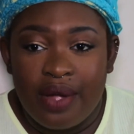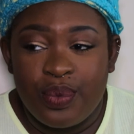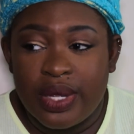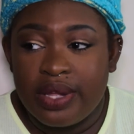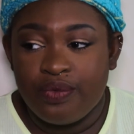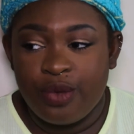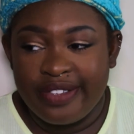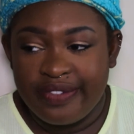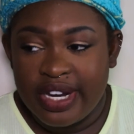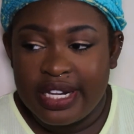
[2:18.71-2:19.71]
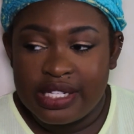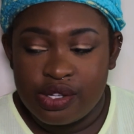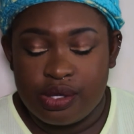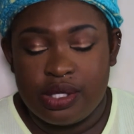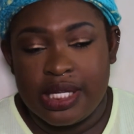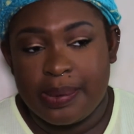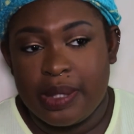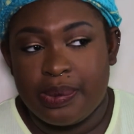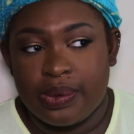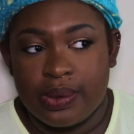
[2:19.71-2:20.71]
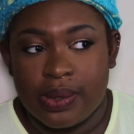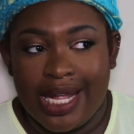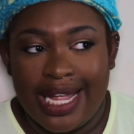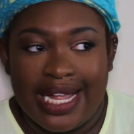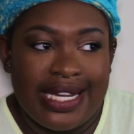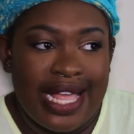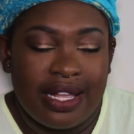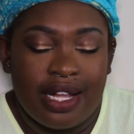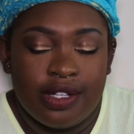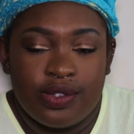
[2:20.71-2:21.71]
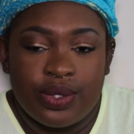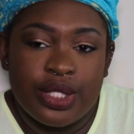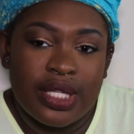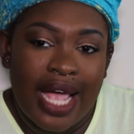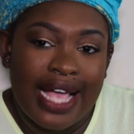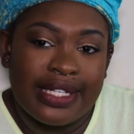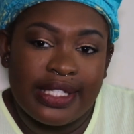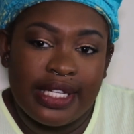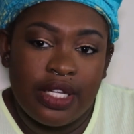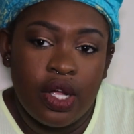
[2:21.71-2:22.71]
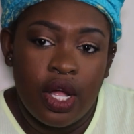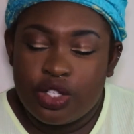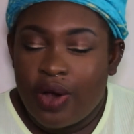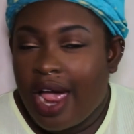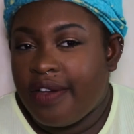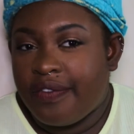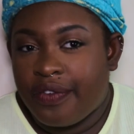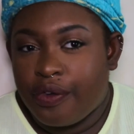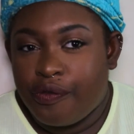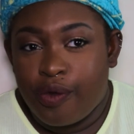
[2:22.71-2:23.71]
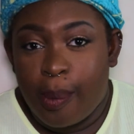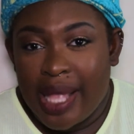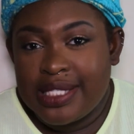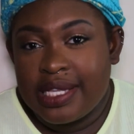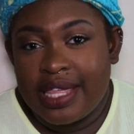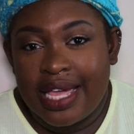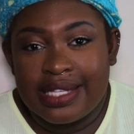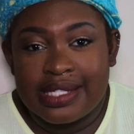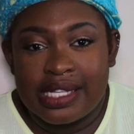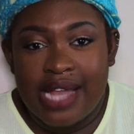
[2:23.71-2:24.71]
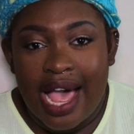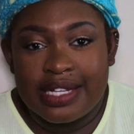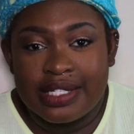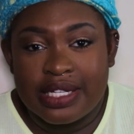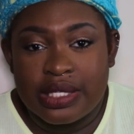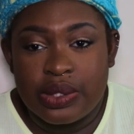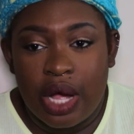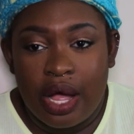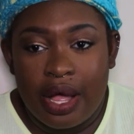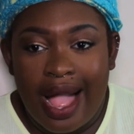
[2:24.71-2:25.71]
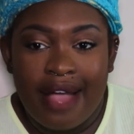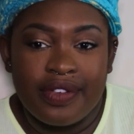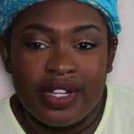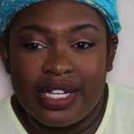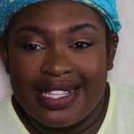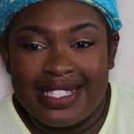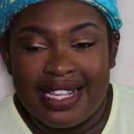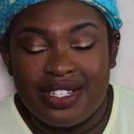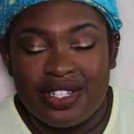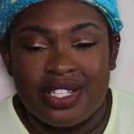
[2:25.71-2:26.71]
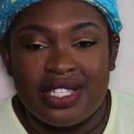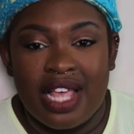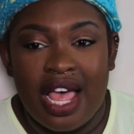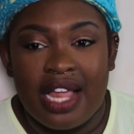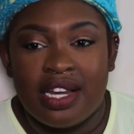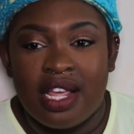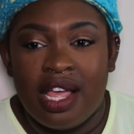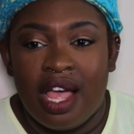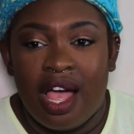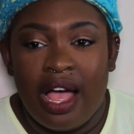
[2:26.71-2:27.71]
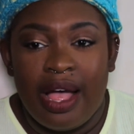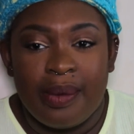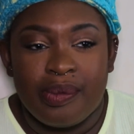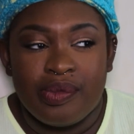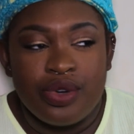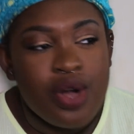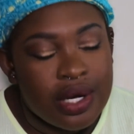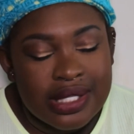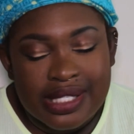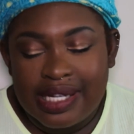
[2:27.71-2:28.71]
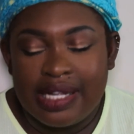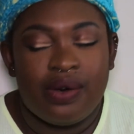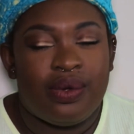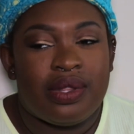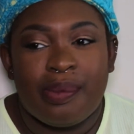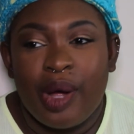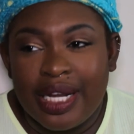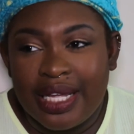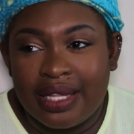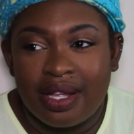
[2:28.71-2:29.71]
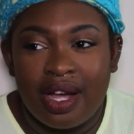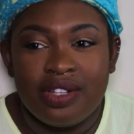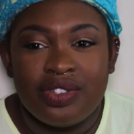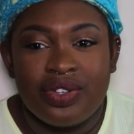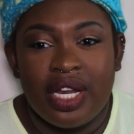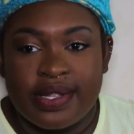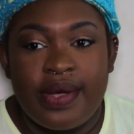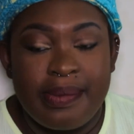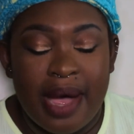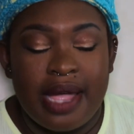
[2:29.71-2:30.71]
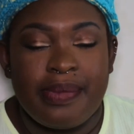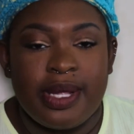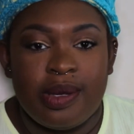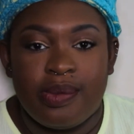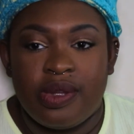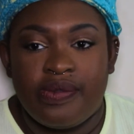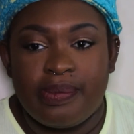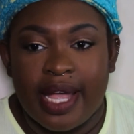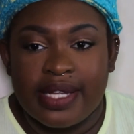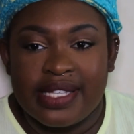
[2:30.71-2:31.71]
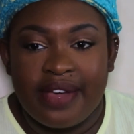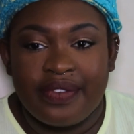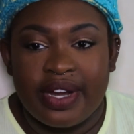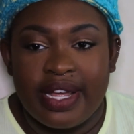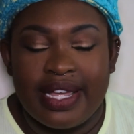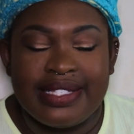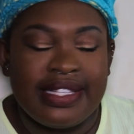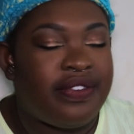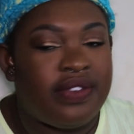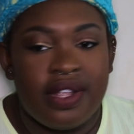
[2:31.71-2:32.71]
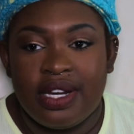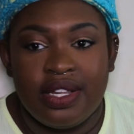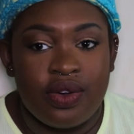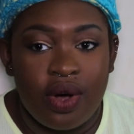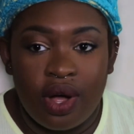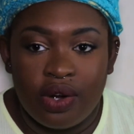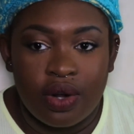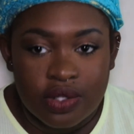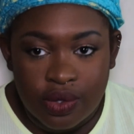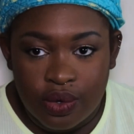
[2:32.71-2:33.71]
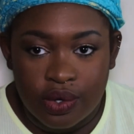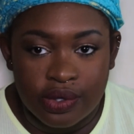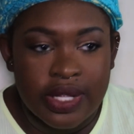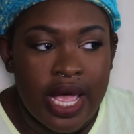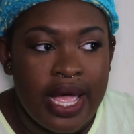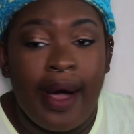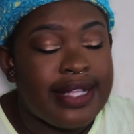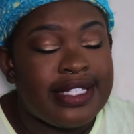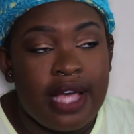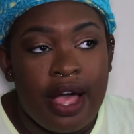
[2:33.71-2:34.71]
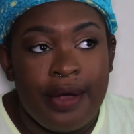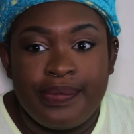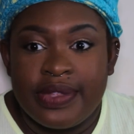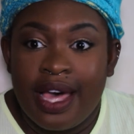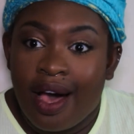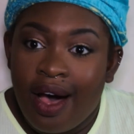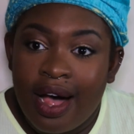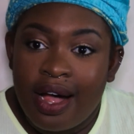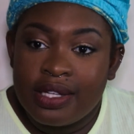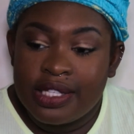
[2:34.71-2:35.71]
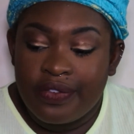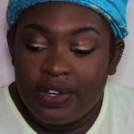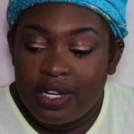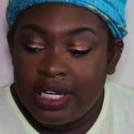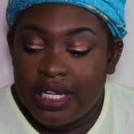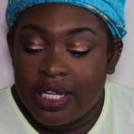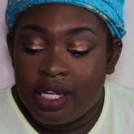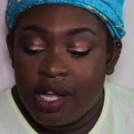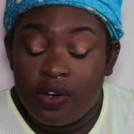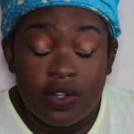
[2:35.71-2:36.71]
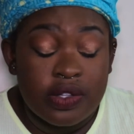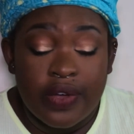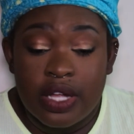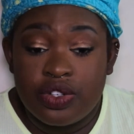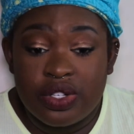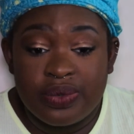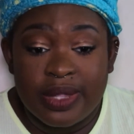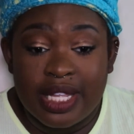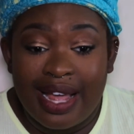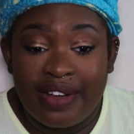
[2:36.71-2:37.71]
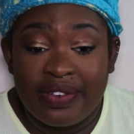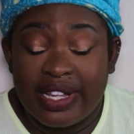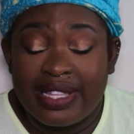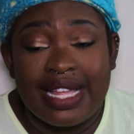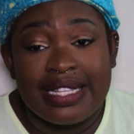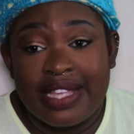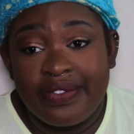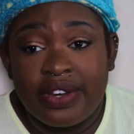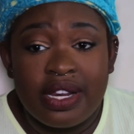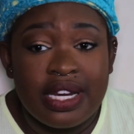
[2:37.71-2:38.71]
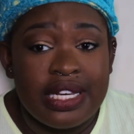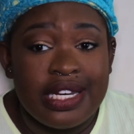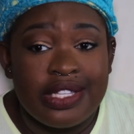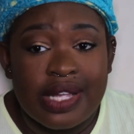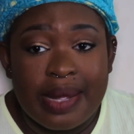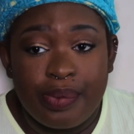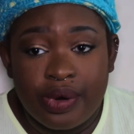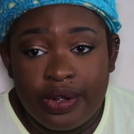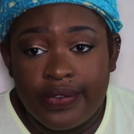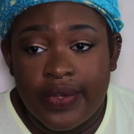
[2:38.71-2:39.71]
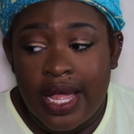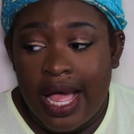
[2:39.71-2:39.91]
We we really do need people in their countries to actually strive for better things and actually have good intentions, and um not steal all the money in the country. So in my opinion, moving back to Africa is definitely not a lost cause, but um there are definitely a lot of countries within Africa that definitely need to improve.